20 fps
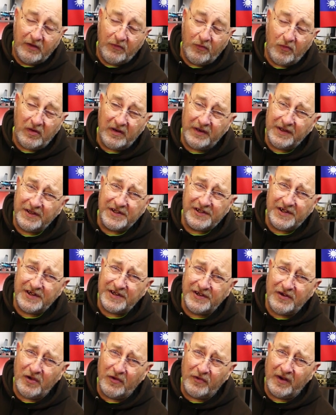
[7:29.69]
Well, it's
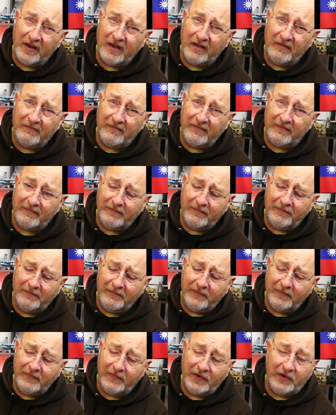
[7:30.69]
just not
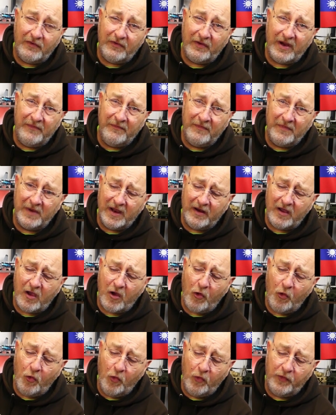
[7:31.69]
even going to
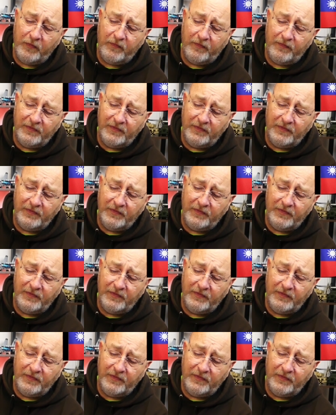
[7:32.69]
hold